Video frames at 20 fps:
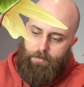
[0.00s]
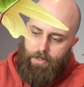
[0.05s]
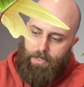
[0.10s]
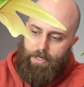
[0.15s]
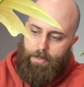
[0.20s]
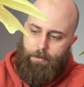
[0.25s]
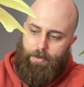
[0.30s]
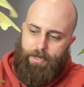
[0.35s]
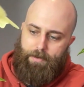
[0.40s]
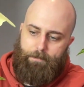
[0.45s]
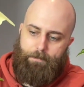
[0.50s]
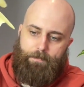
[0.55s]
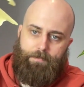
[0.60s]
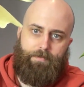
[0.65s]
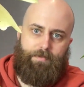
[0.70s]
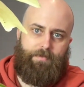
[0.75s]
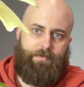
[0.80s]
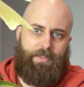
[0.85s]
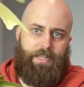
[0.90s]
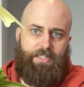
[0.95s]
anyway,
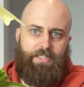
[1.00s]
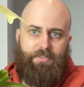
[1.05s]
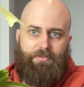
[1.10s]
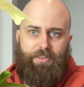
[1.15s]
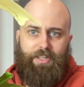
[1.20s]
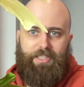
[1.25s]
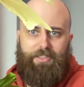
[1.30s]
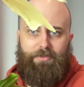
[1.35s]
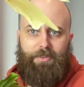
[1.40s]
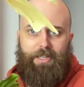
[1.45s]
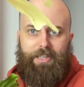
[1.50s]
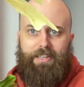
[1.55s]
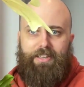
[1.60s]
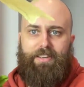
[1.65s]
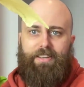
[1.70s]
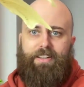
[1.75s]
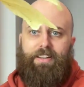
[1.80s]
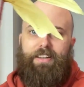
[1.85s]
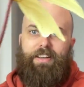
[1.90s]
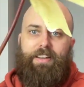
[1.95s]
that's effectively
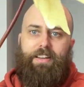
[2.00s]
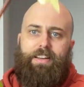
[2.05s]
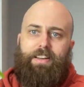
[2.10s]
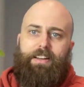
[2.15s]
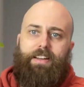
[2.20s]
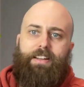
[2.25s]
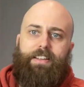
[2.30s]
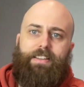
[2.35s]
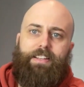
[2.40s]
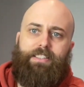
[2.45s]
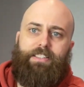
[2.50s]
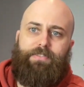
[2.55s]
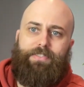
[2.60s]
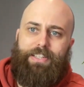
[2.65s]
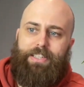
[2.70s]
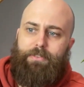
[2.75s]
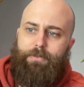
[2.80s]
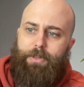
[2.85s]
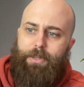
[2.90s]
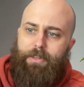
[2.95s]

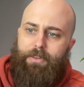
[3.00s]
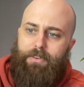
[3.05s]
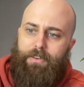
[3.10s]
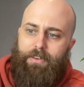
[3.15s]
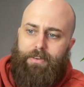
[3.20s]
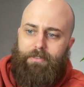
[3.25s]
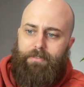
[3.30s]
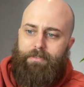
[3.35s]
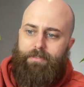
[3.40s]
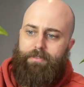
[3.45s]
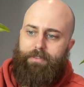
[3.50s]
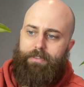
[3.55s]
the deal.